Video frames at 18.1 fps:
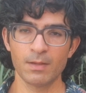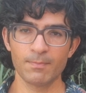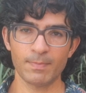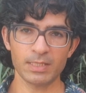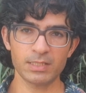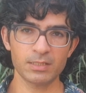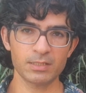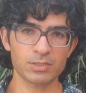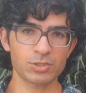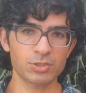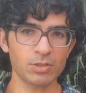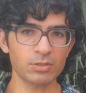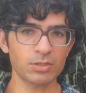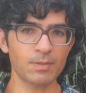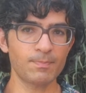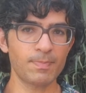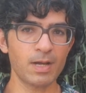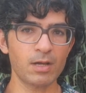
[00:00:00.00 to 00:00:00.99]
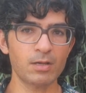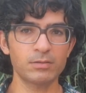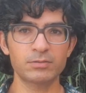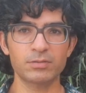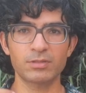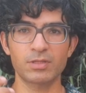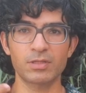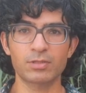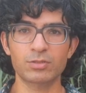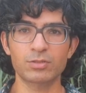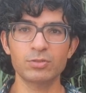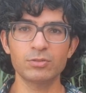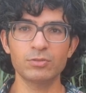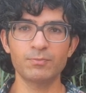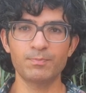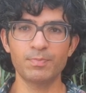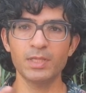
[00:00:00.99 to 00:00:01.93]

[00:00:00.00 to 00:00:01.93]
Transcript: But it is not about the two